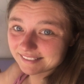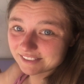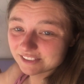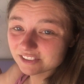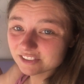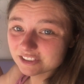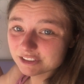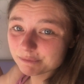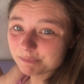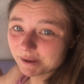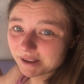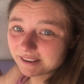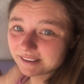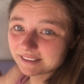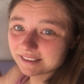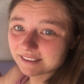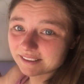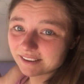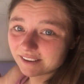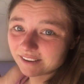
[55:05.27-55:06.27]
just
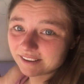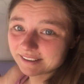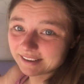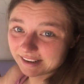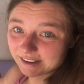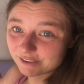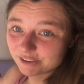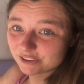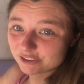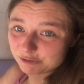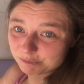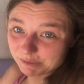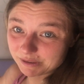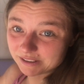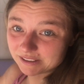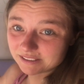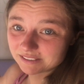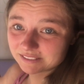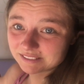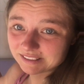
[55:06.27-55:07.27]
depending on how
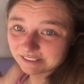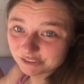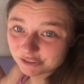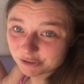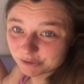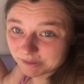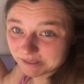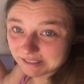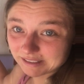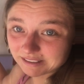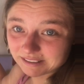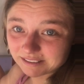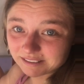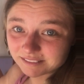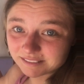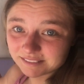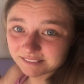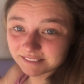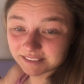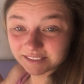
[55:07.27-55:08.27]
experience has
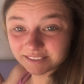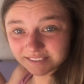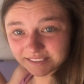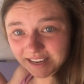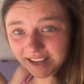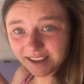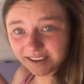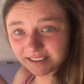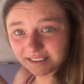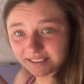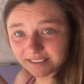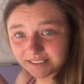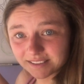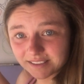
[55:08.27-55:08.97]
created this data.